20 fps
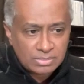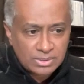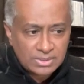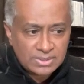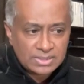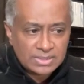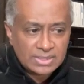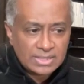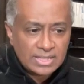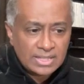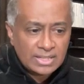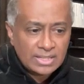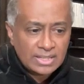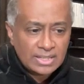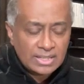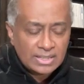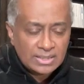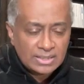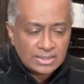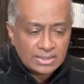But
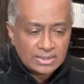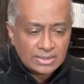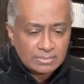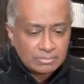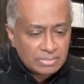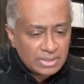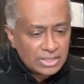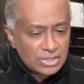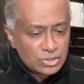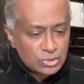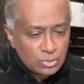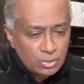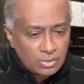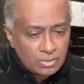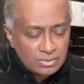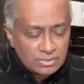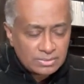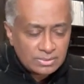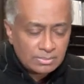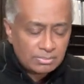based
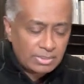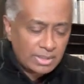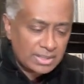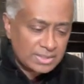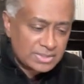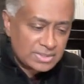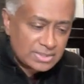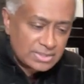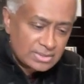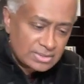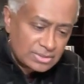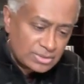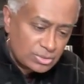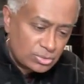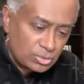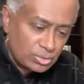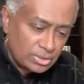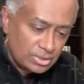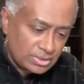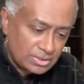on the past
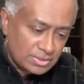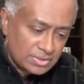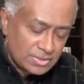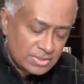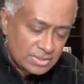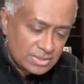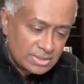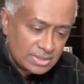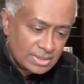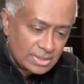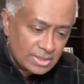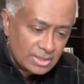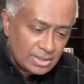2 years